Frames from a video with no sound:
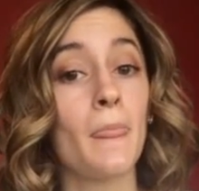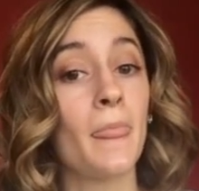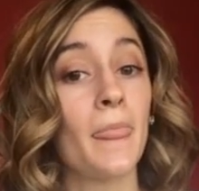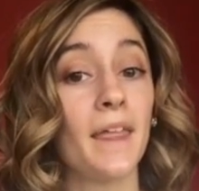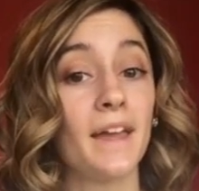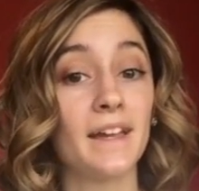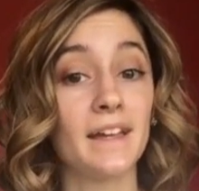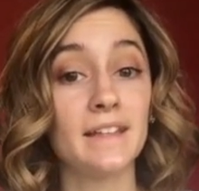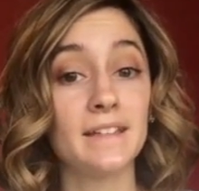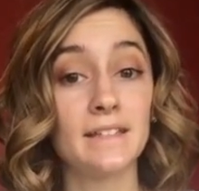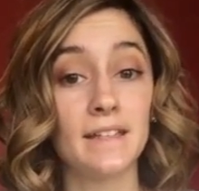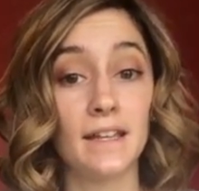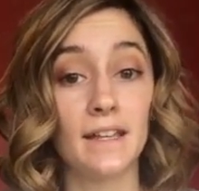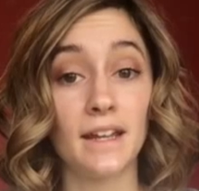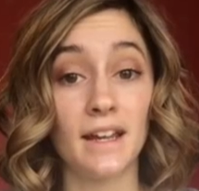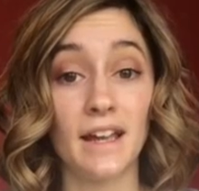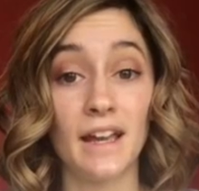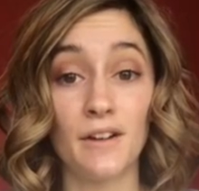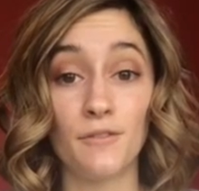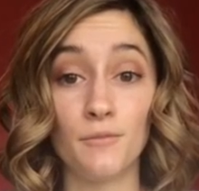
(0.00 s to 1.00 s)
Like I said,
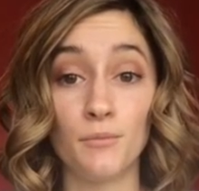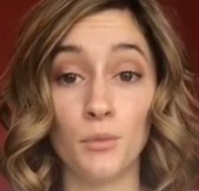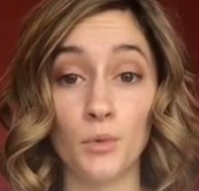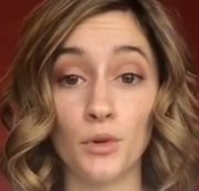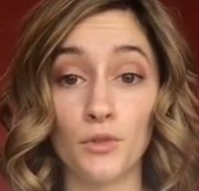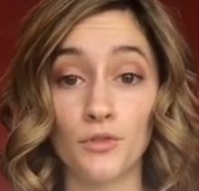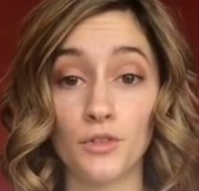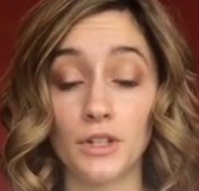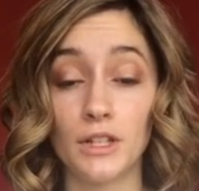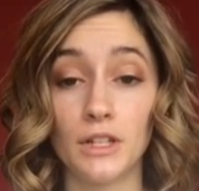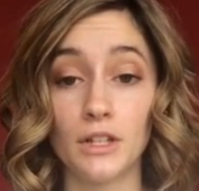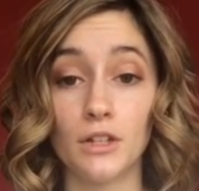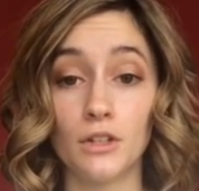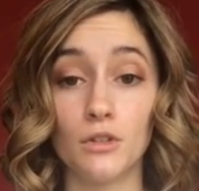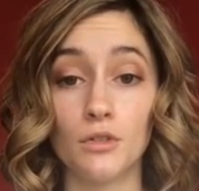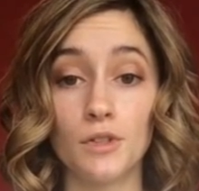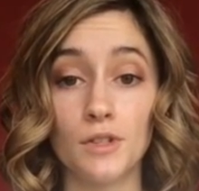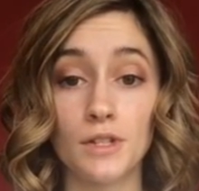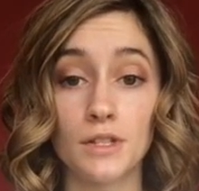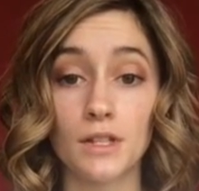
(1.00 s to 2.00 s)
I have more
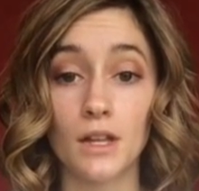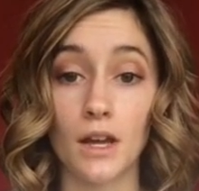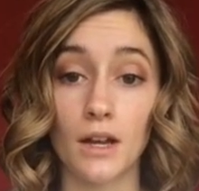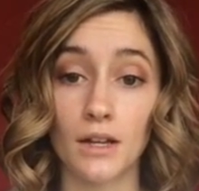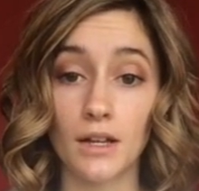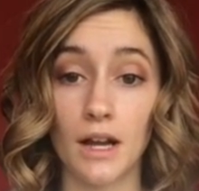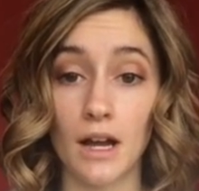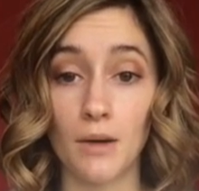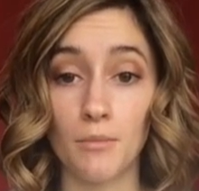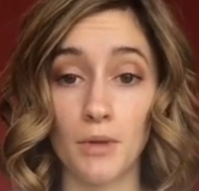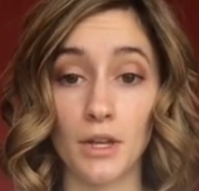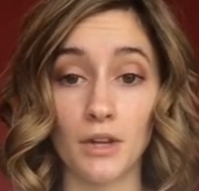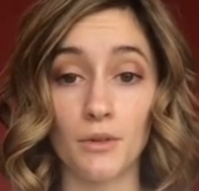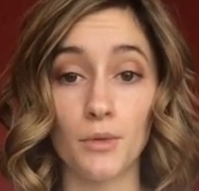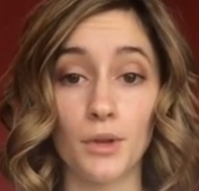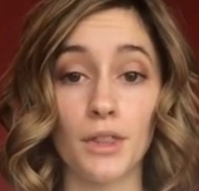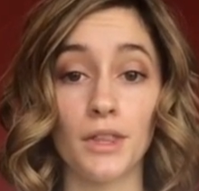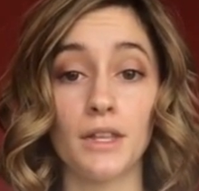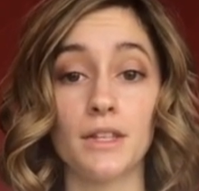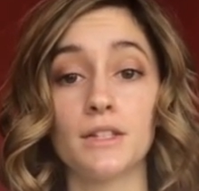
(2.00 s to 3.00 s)
videos coming
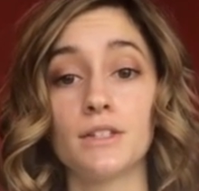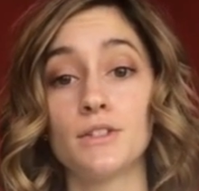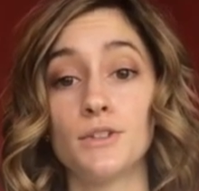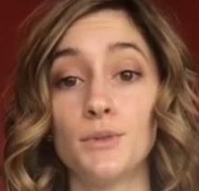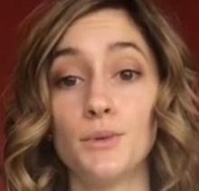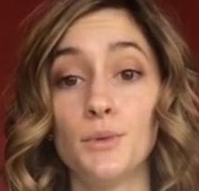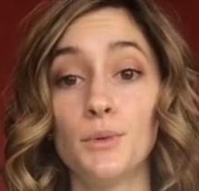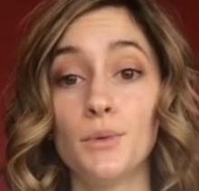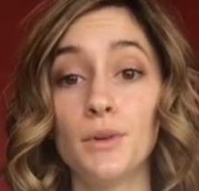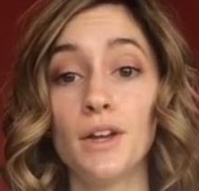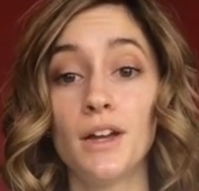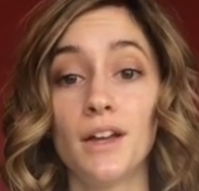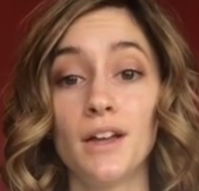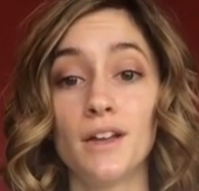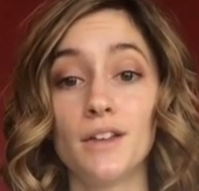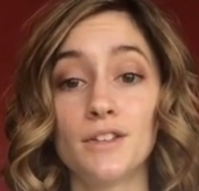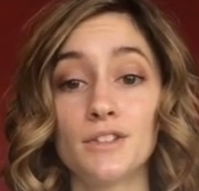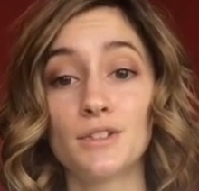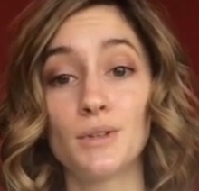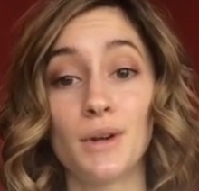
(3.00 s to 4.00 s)
really soon,
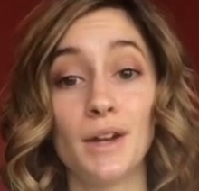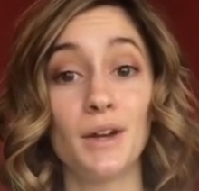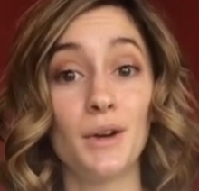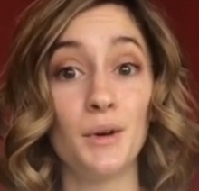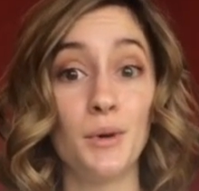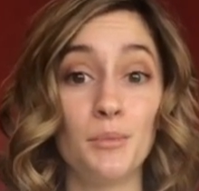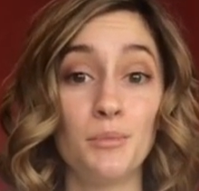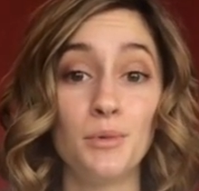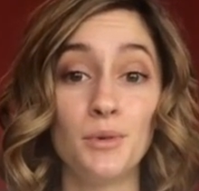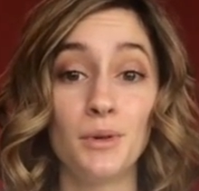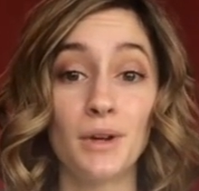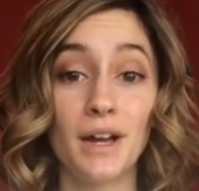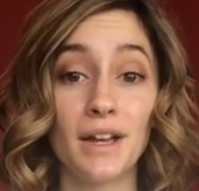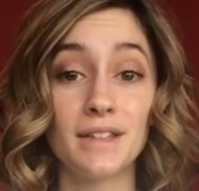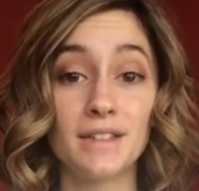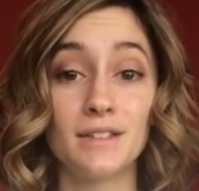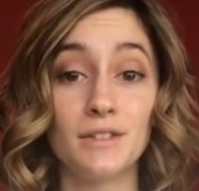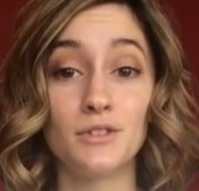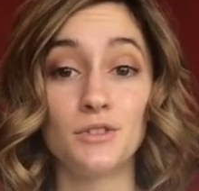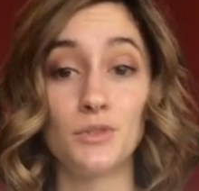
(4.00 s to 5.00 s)
so I hope you
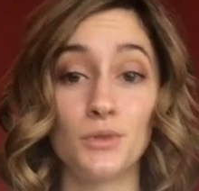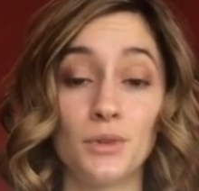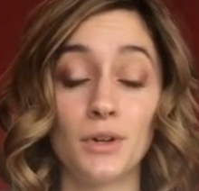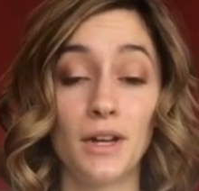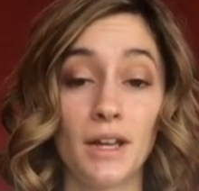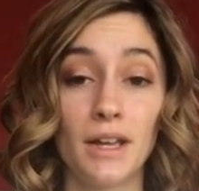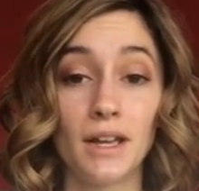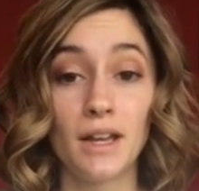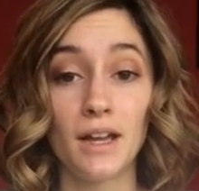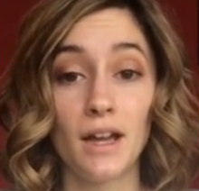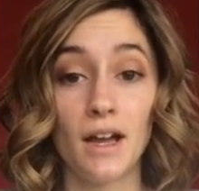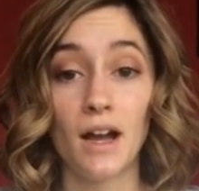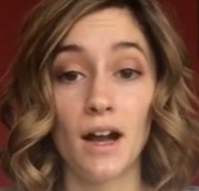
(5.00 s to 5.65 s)
guys enjoy.